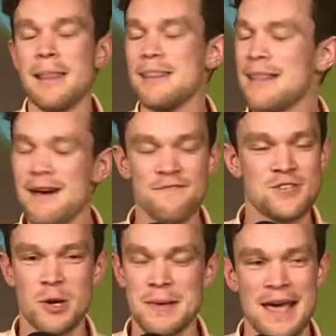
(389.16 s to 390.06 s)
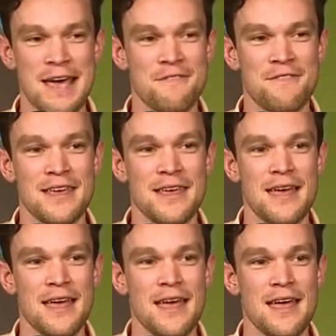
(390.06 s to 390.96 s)
Love Tommy Hafey.
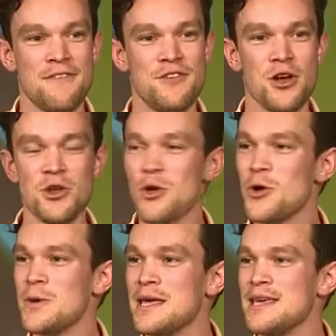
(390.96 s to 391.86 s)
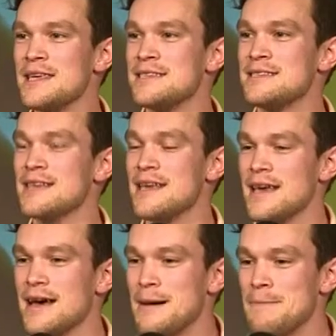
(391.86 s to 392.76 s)
If you don't know who he is,
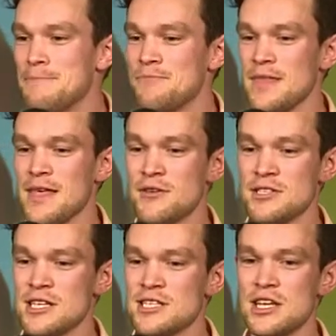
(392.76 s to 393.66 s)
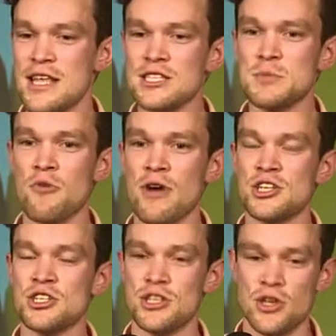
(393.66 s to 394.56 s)
he was just an
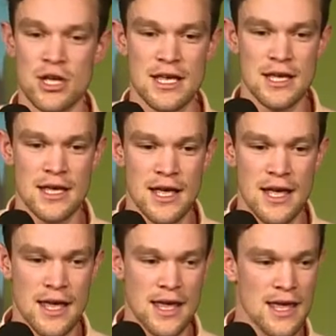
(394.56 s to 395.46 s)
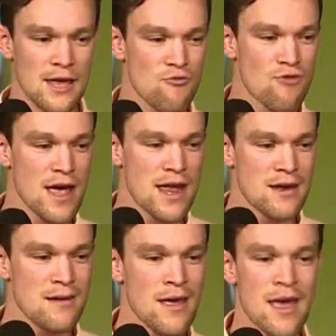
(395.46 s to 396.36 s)
inspiration. You know, he
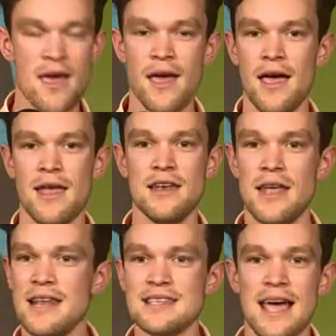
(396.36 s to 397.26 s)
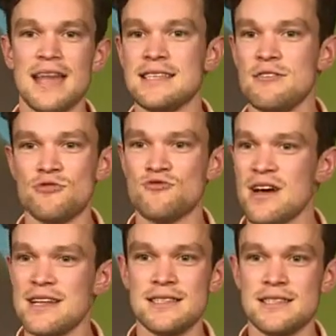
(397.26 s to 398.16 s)
ran in his 80s. He was
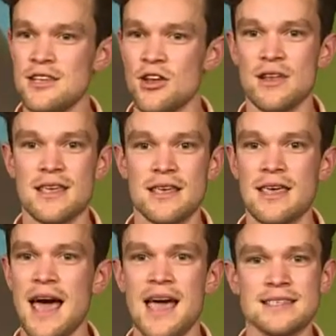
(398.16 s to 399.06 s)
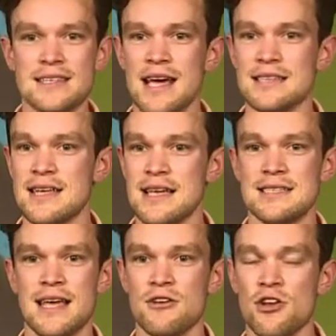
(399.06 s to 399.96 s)
running, you know, K's and K's and K's
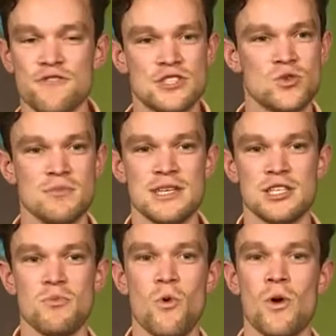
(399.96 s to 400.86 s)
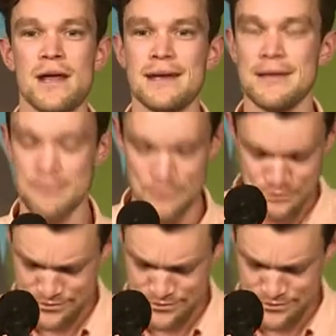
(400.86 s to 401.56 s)
a day. He'd go for swims each morning. He'd,